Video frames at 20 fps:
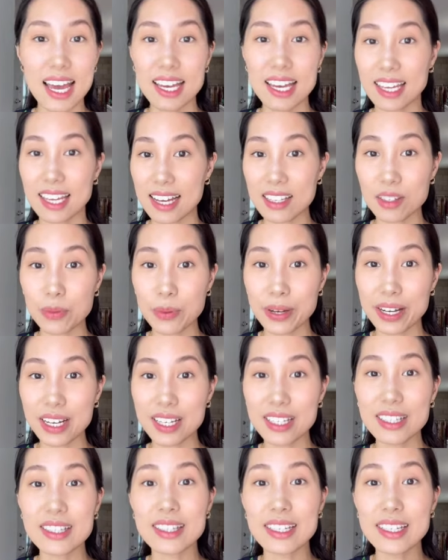Guess what?
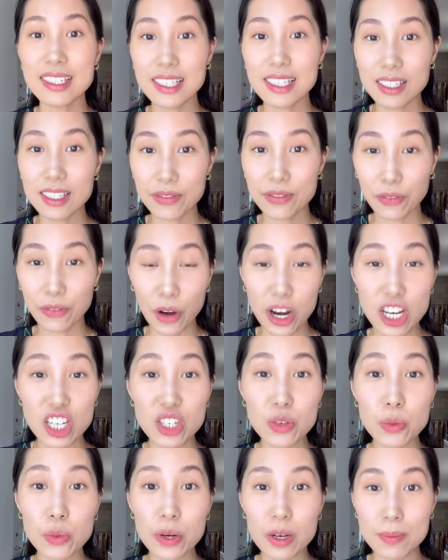This is
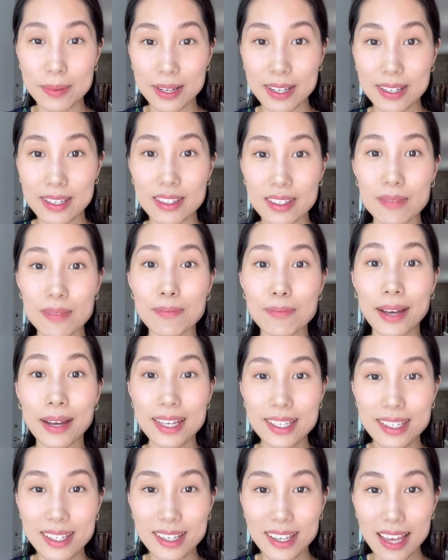French woman's
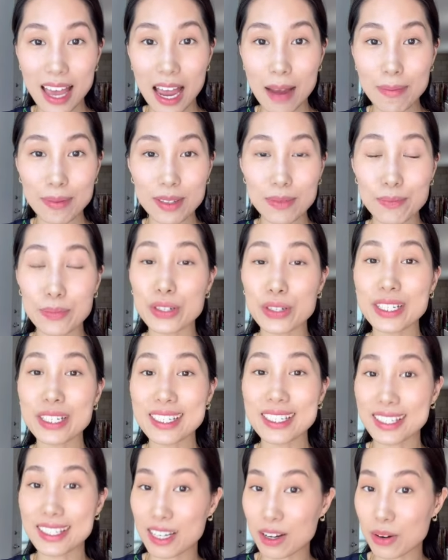best kept beauty
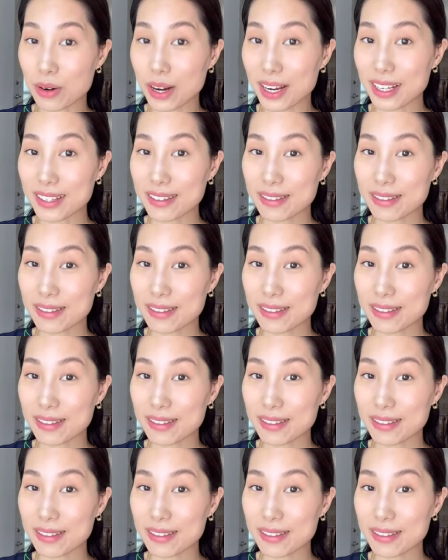secret.